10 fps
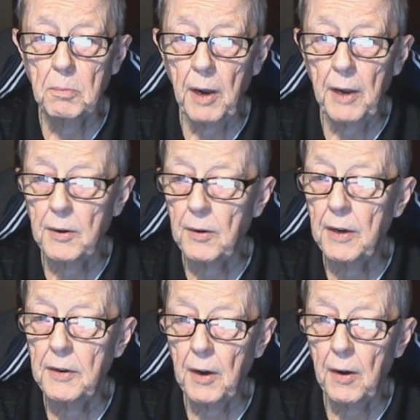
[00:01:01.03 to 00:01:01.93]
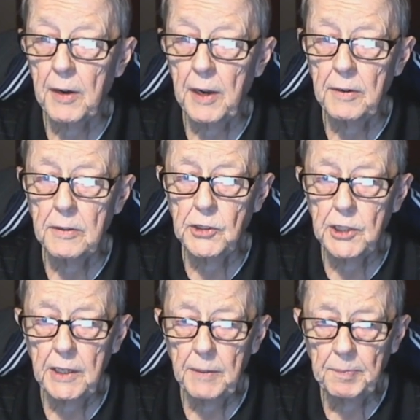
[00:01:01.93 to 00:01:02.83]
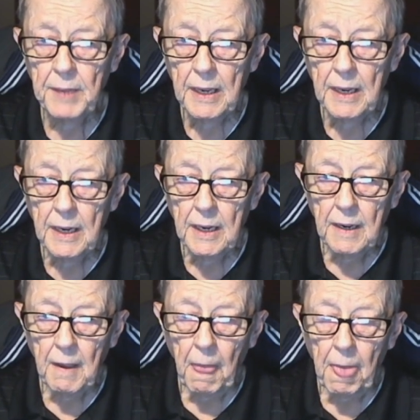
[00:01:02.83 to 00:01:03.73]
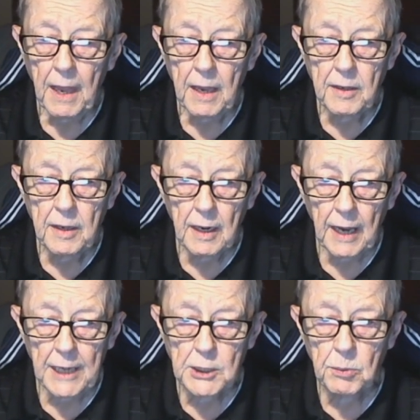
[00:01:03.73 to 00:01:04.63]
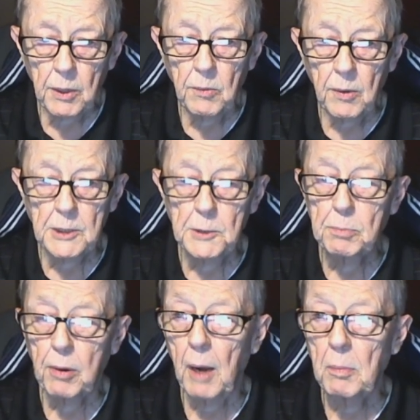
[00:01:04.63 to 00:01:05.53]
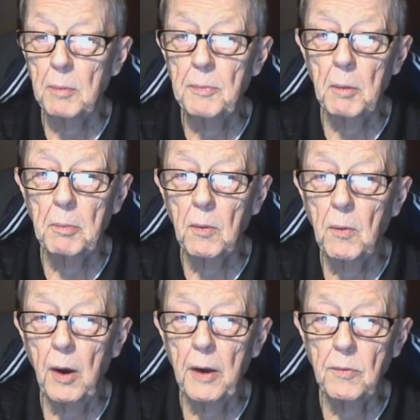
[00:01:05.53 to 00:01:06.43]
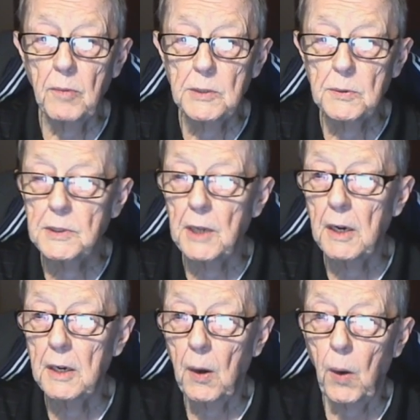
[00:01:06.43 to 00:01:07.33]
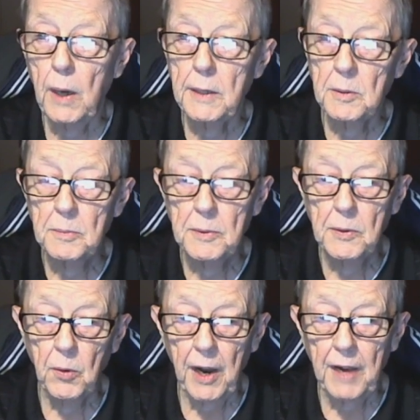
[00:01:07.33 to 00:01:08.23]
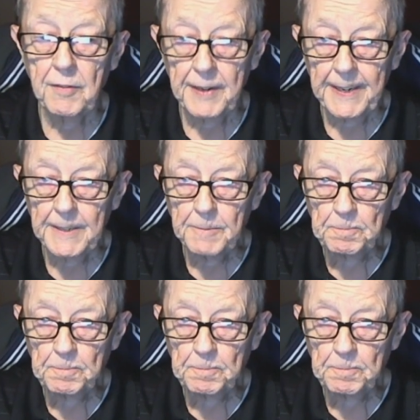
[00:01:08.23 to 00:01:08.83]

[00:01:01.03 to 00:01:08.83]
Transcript: matter and dark energy. And the last one was problem number one, which was on quantum gravity.